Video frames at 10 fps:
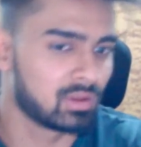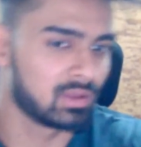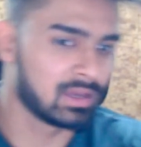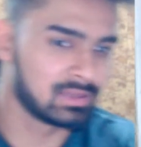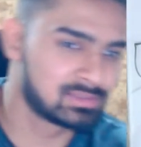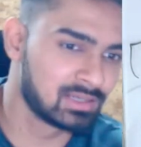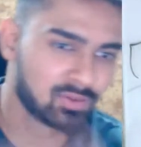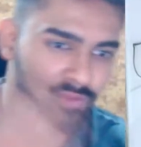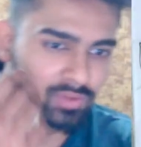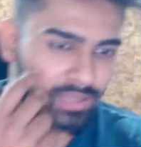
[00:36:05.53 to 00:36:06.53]
I still
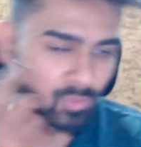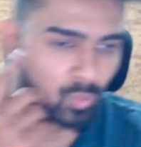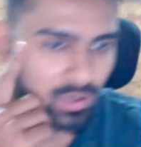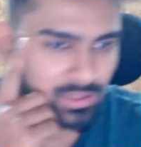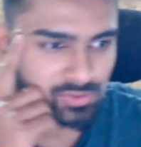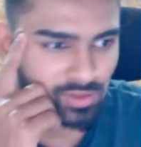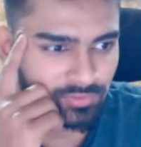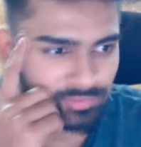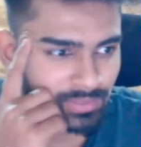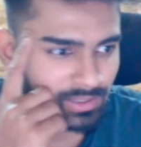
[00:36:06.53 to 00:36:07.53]
don't know like what is wrong
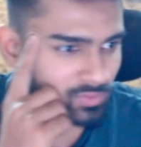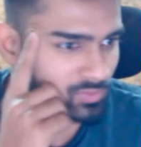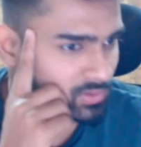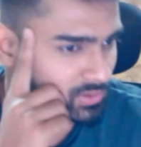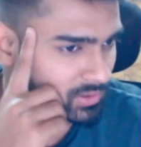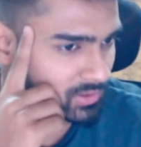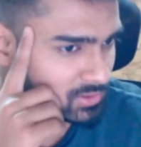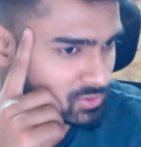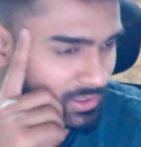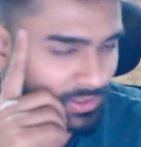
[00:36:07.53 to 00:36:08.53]
with my code.
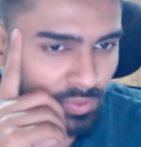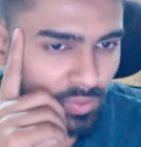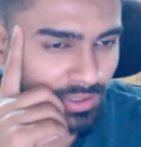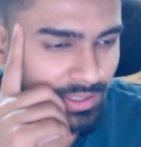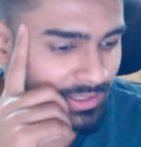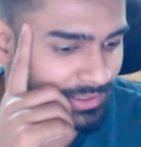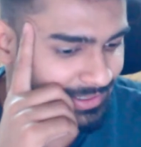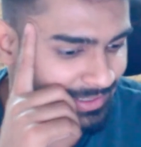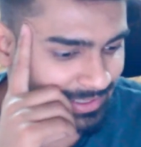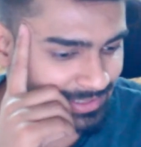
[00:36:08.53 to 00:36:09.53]
Should I go ahead and
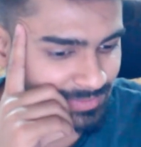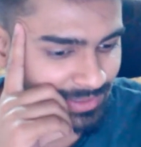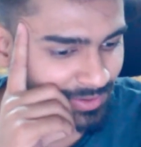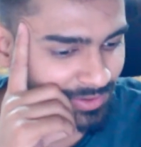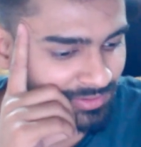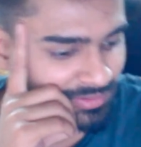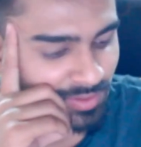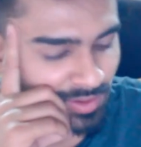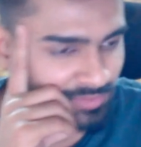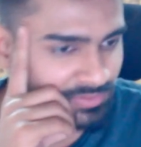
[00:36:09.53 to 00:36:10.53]
like explain all
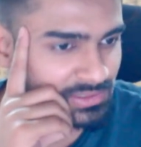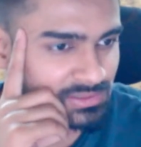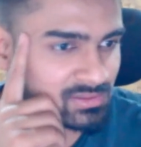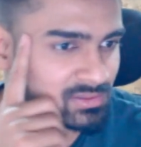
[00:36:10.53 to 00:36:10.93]
of this?